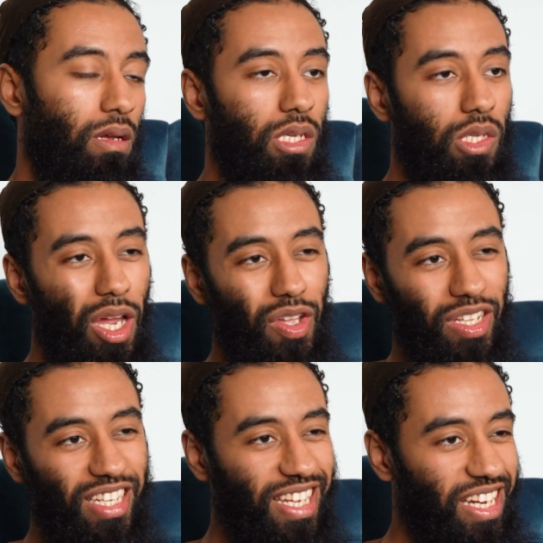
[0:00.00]
So now you
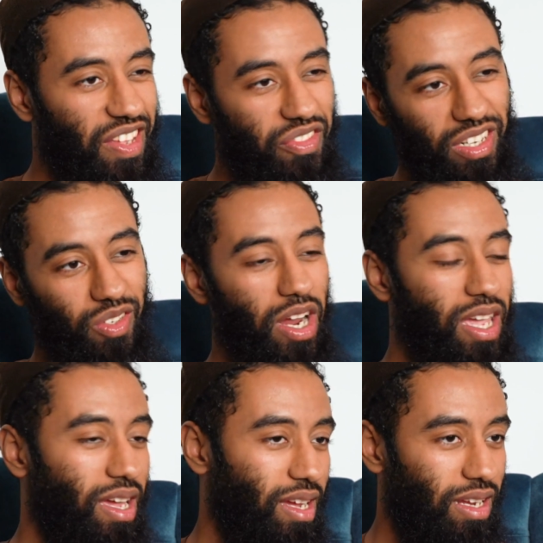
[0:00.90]
understand the difference,
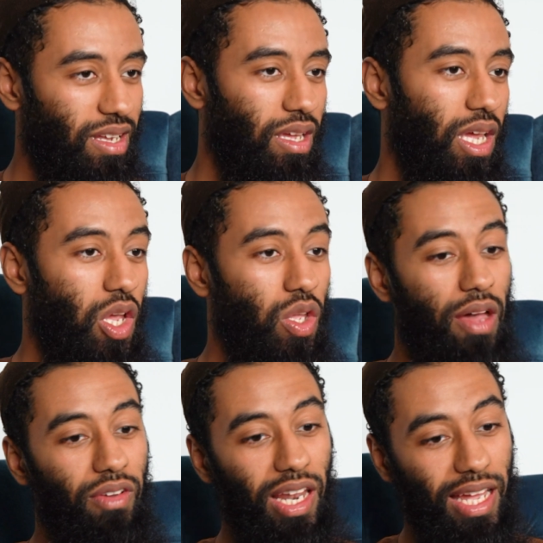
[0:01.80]
right? You
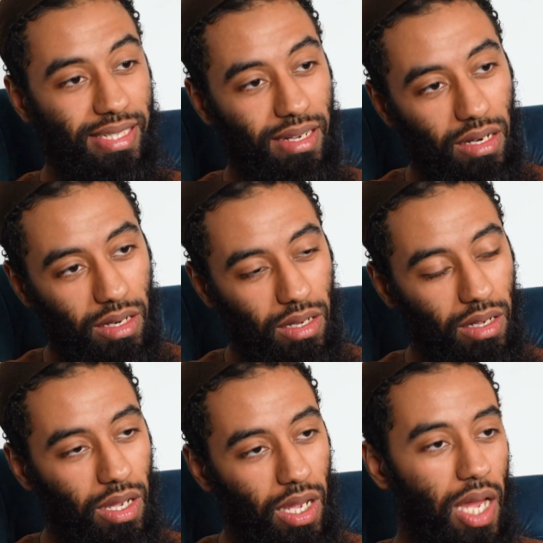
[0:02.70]
have al-ghasl
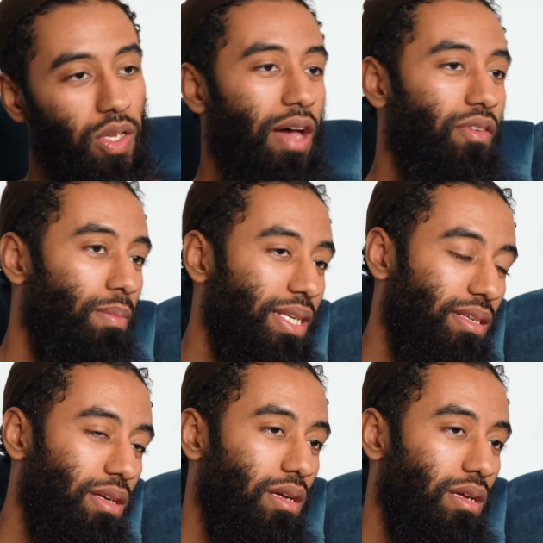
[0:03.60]
and you have al-masih.